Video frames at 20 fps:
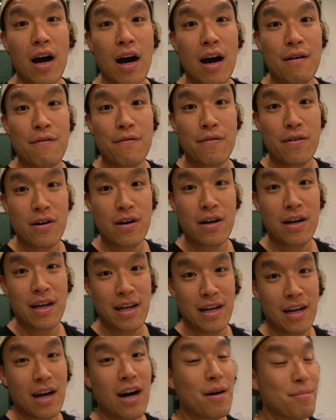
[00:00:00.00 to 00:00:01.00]
offer
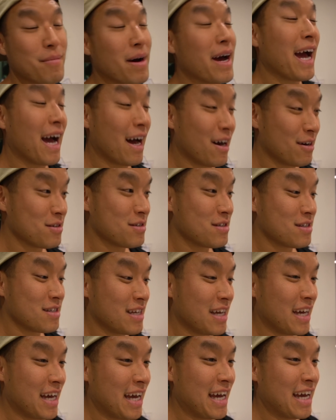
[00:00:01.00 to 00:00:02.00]
in on my
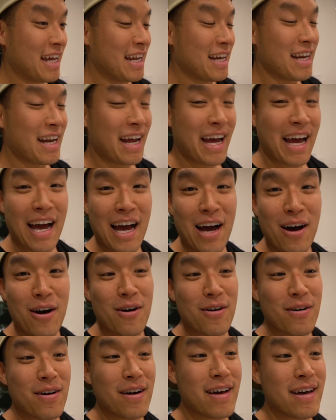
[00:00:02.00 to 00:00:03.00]
house and
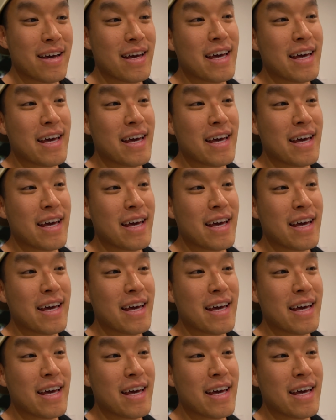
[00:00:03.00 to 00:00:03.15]
how